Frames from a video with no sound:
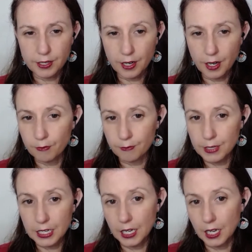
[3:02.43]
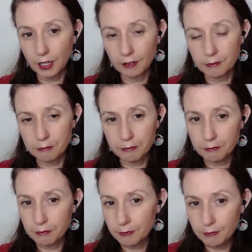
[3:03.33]
that I'm seeing
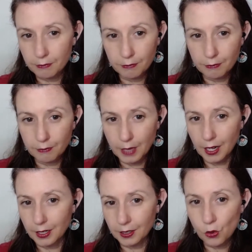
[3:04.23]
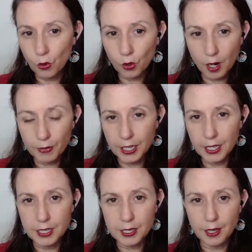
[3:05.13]
and cool
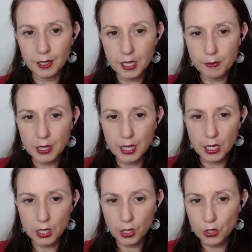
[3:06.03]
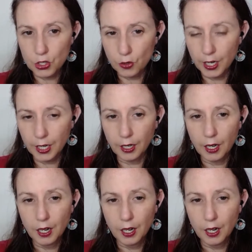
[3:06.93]
companies and the types of things that they're doing.